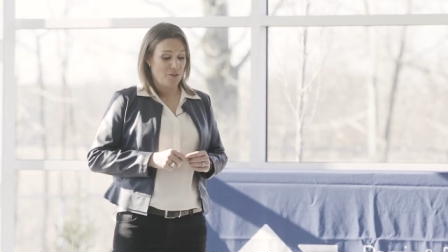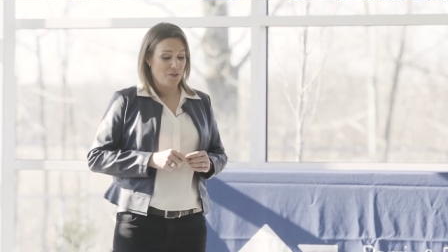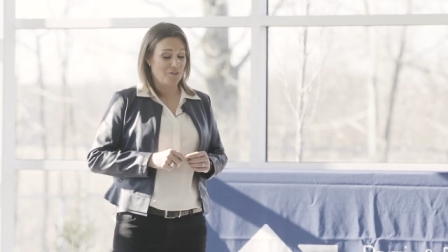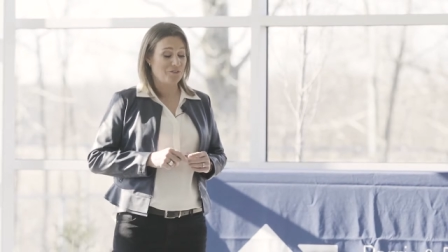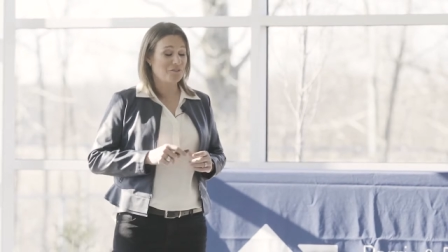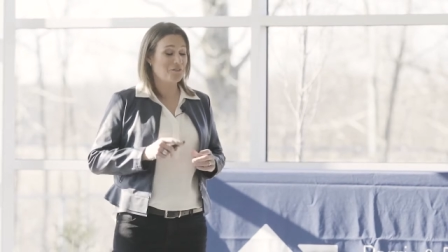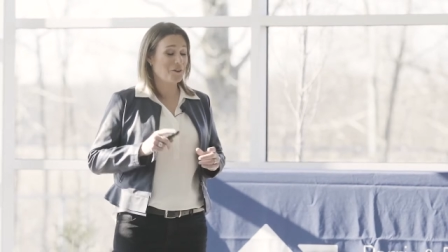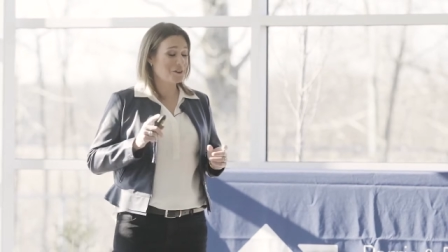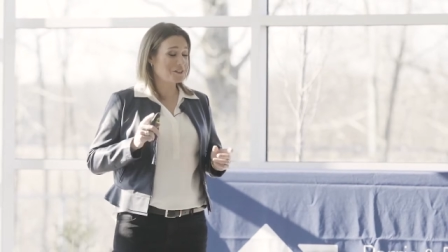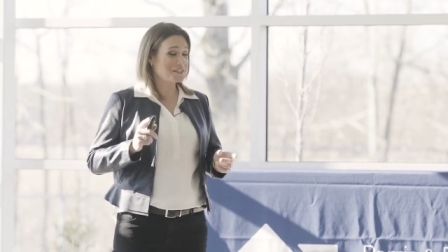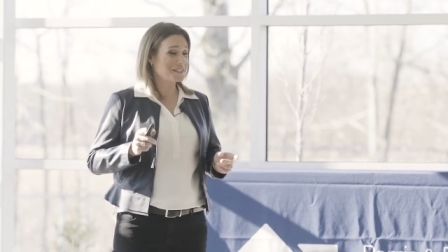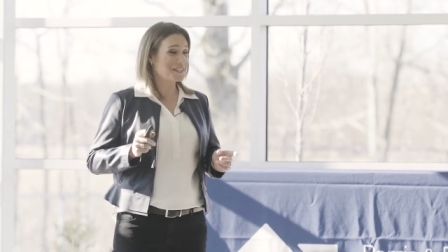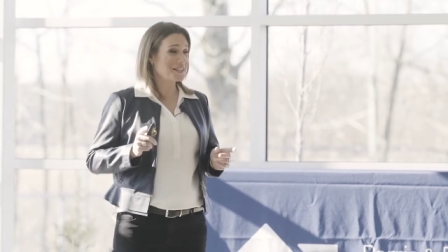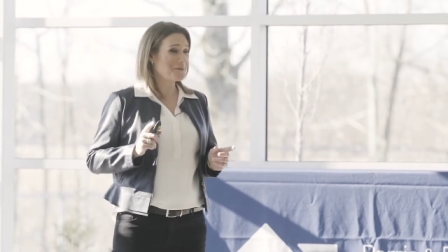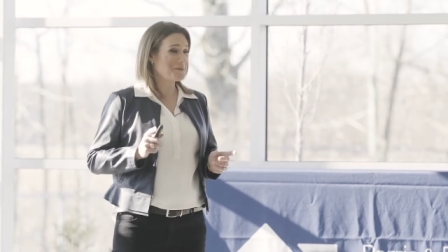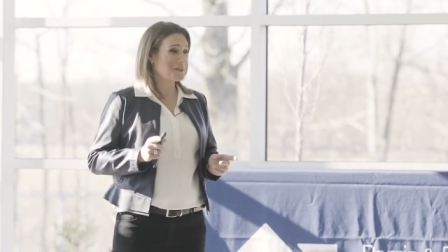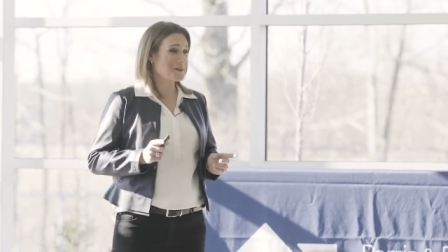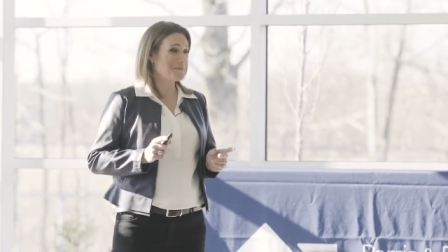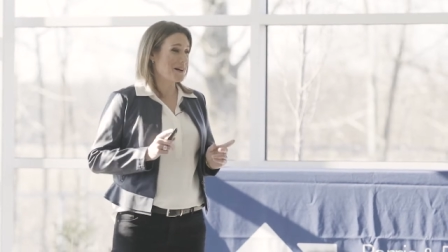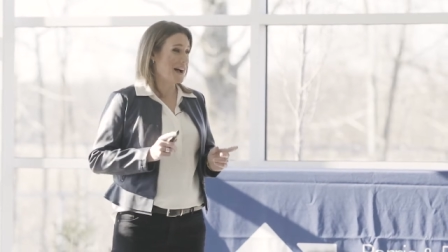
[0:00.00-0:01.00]
The first
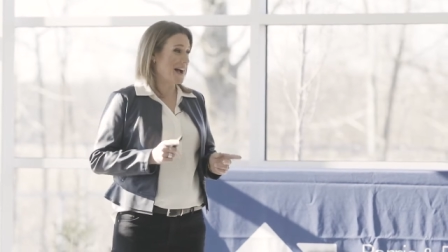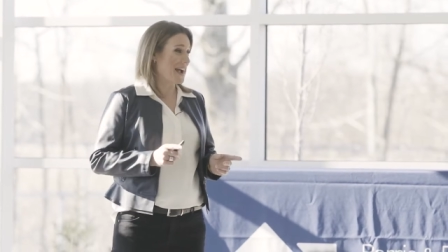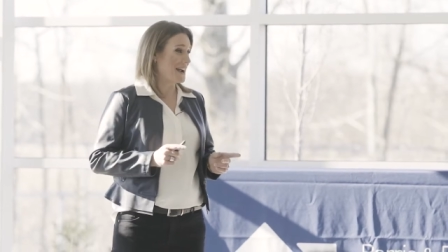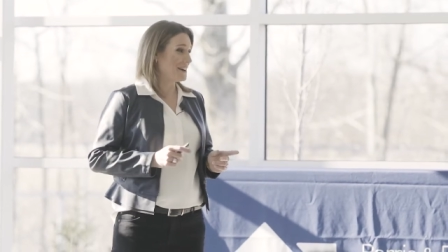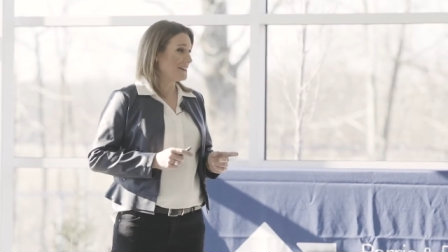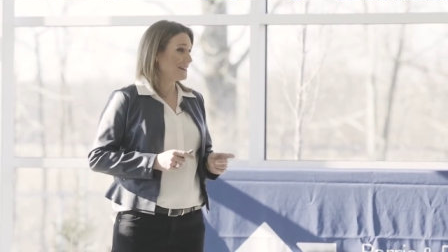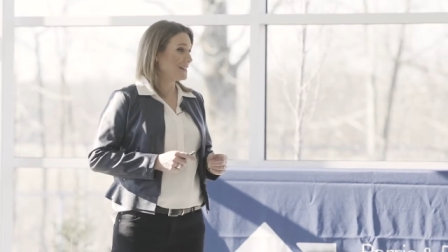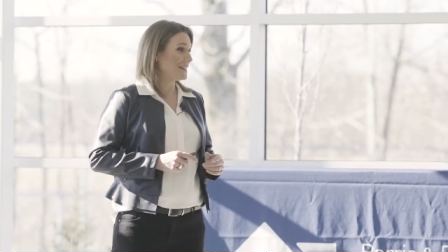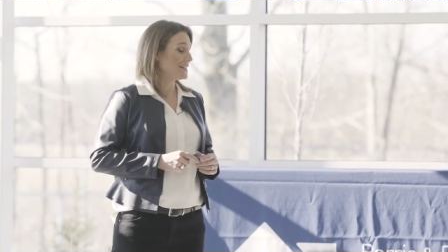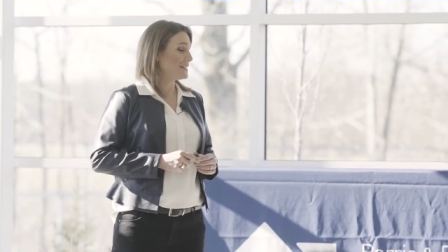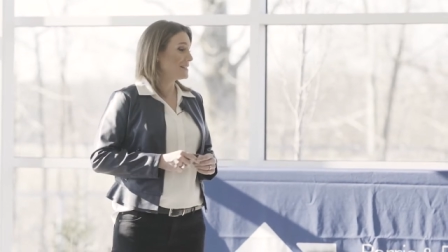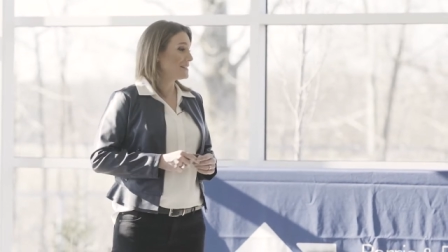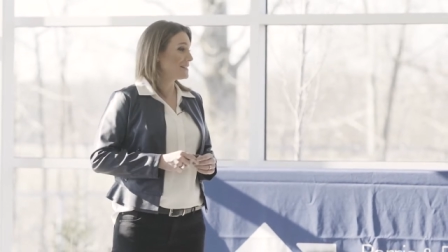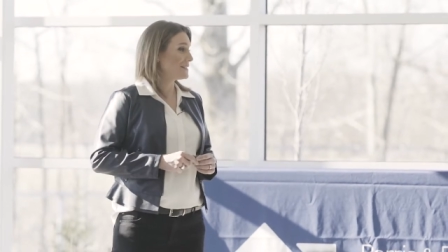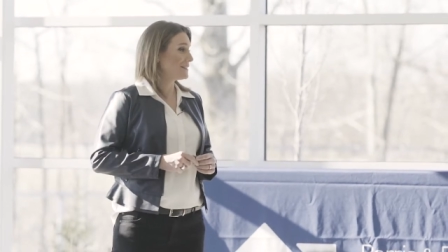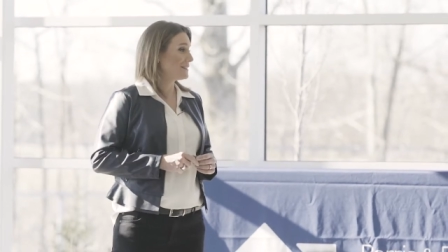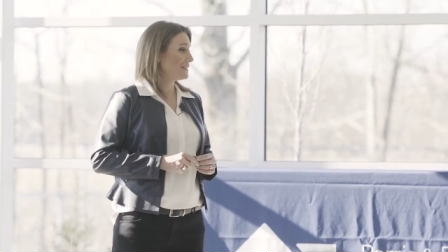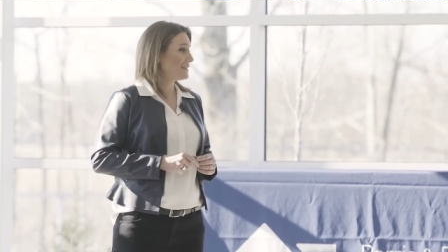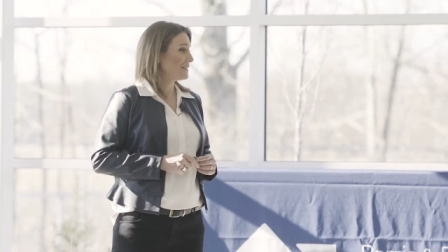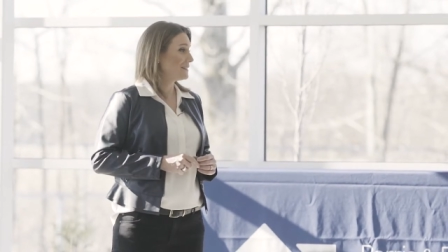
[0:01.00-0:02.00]
thing with a buyer
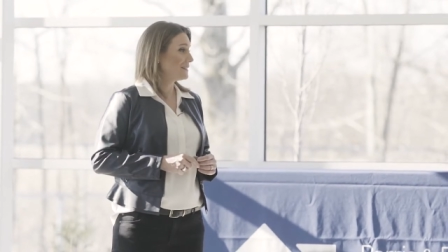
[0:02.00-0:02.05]
is